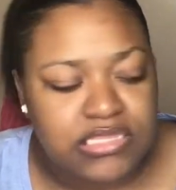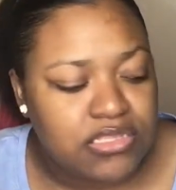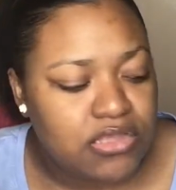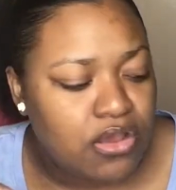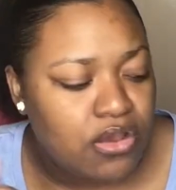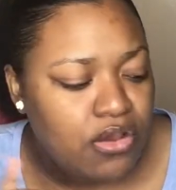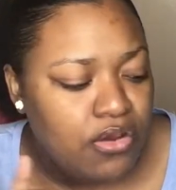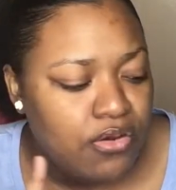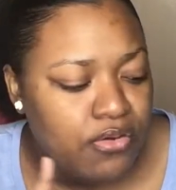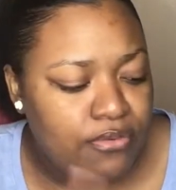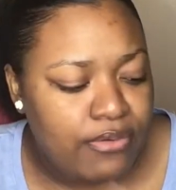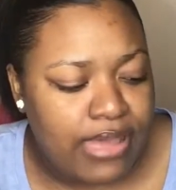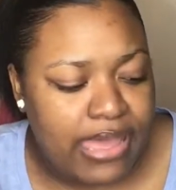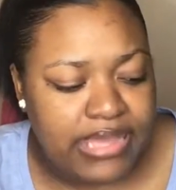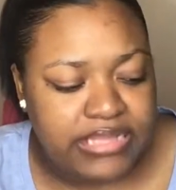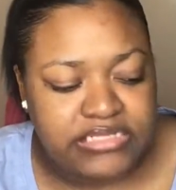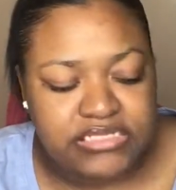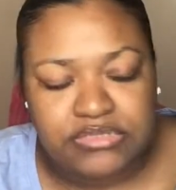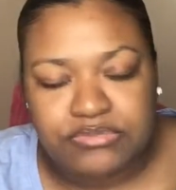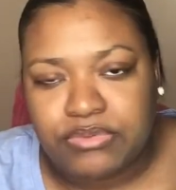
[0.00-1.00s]
so
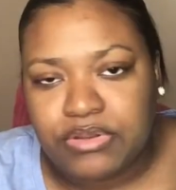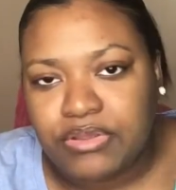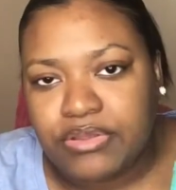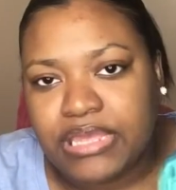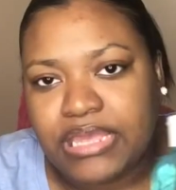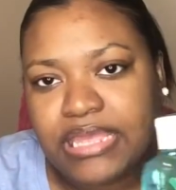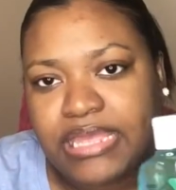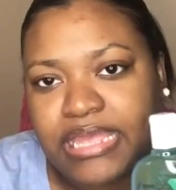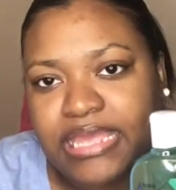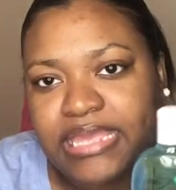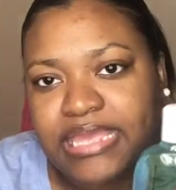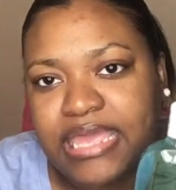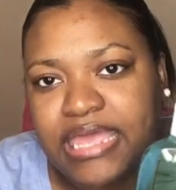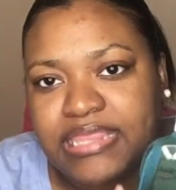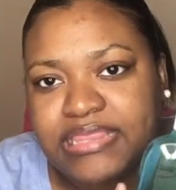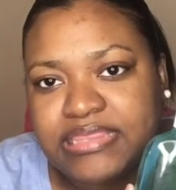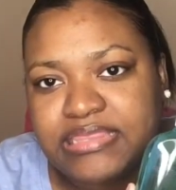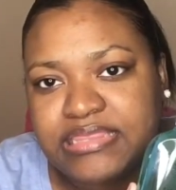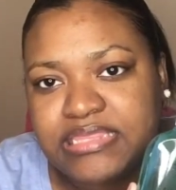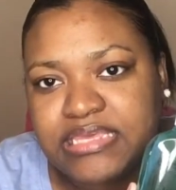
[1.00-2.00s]
I just went ahead and
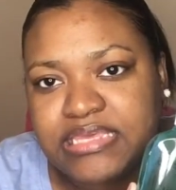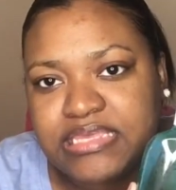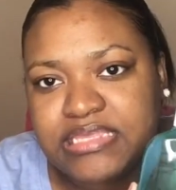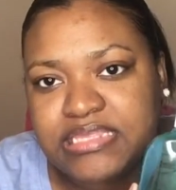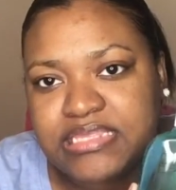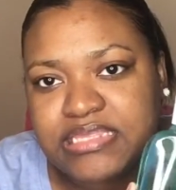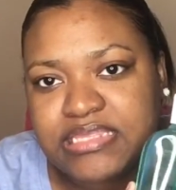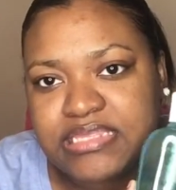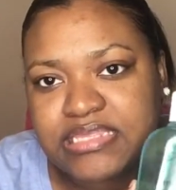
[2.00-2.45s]
got this